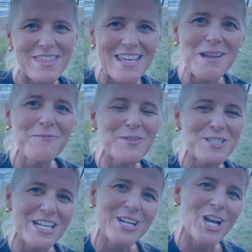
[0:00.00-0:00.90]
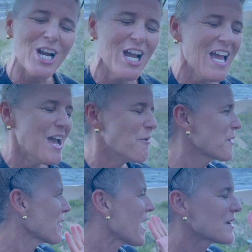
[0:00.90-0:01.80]
theme for dinner. We
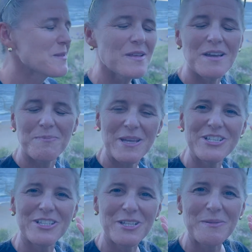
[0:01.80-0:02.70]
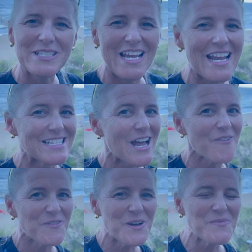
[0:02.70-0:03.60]
were out on the beach a little bit today. I did
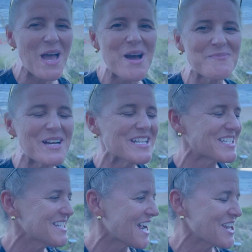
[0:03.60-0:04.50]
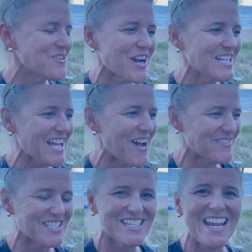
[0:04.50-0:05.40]
not film that, but tonight you guys have
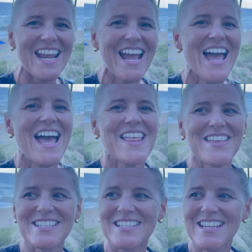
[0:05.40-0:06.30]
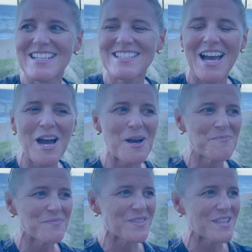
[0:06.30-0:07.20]
to see. This is,
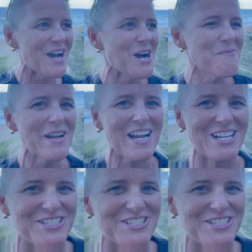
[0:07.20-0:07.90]
um, oh my gosh,